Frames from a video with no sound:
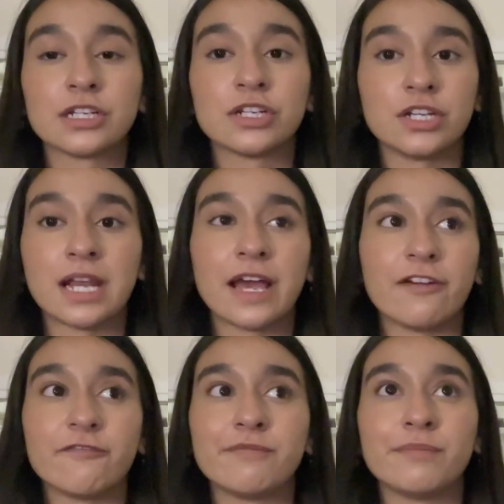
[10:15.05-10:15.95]
could have
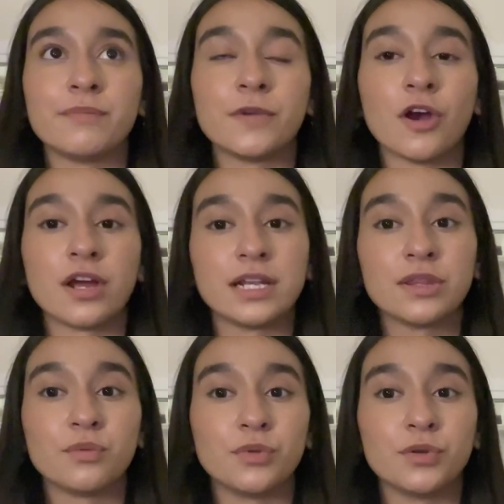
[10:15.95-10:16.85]
gone in
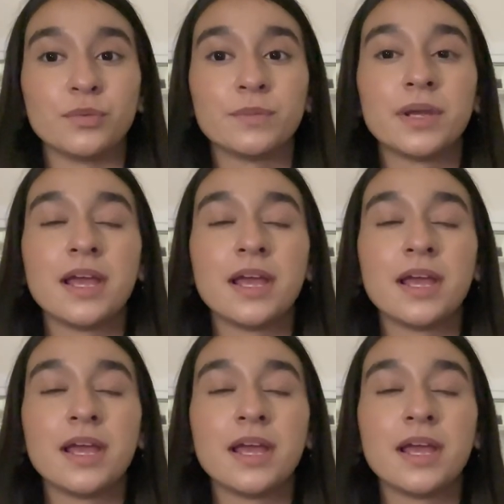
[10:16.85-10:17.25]
the room